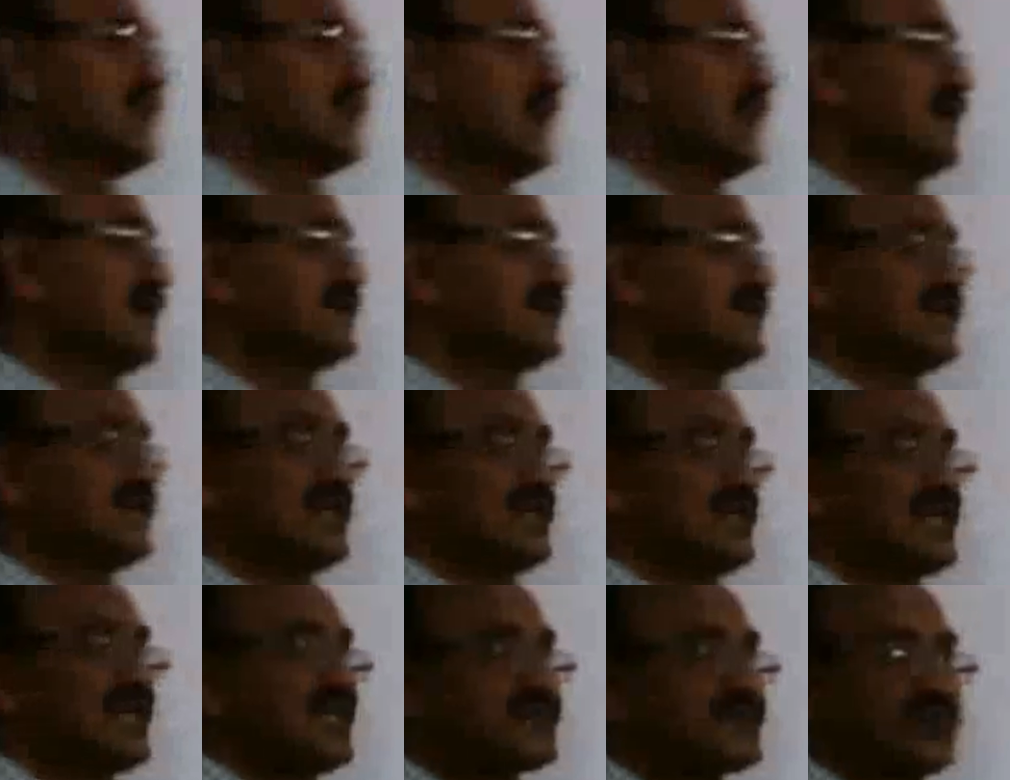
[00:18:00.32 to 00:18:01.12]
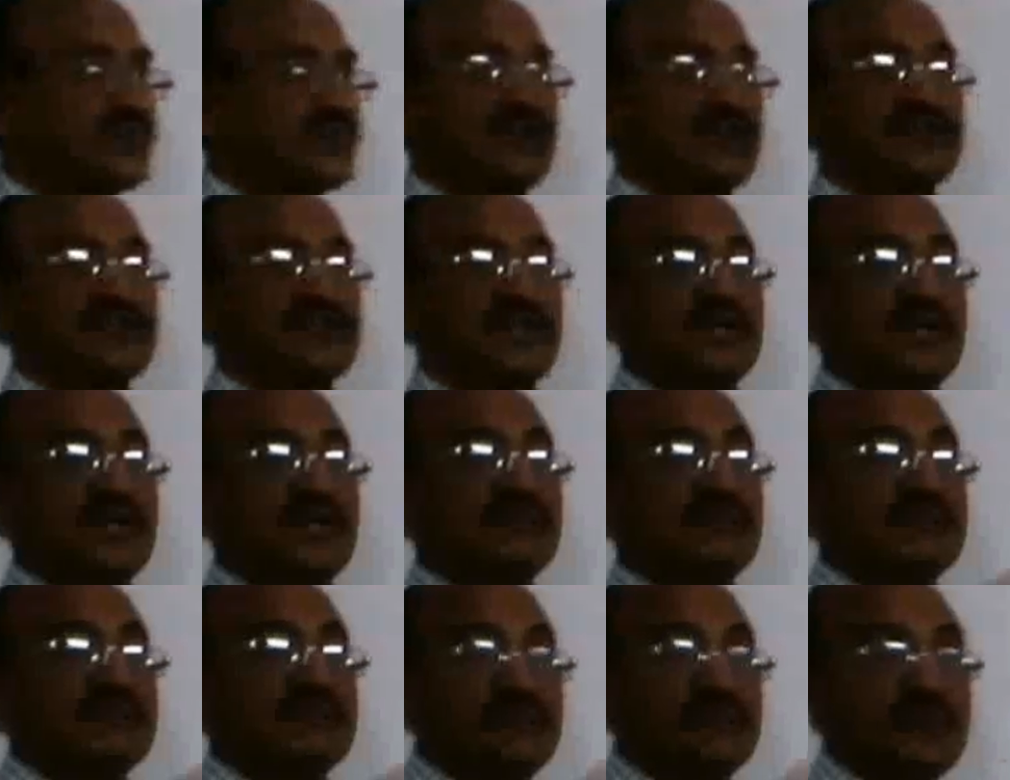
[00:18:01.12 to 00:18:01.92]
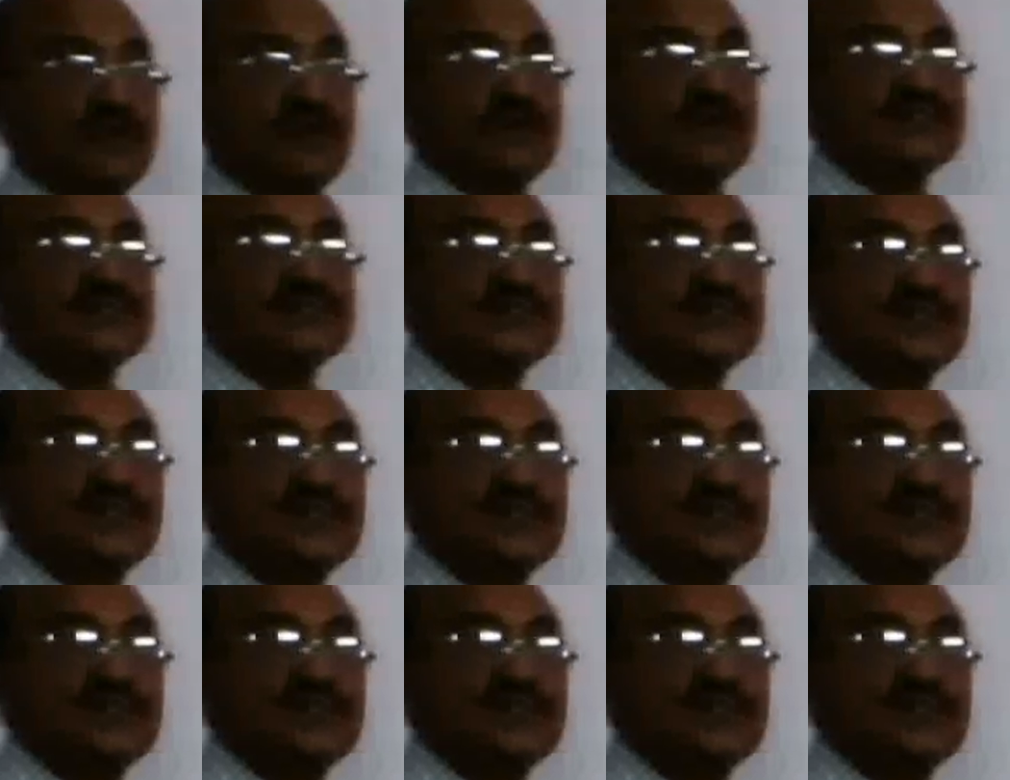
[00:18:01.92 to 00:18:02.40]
and later on we have also